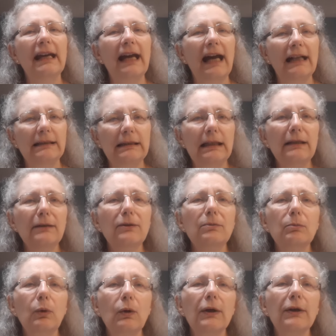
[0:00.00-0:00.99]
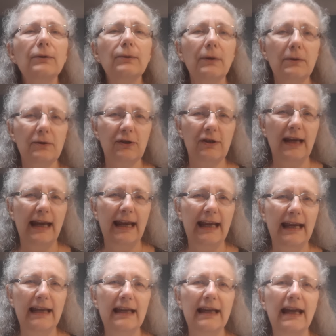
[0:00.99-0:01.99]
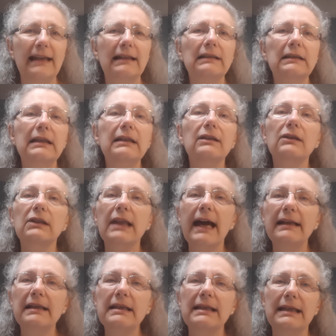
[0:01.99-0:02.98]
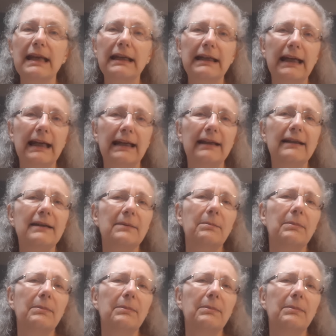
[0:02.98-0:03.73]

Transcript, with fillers: a little more crochet and a little less knitting,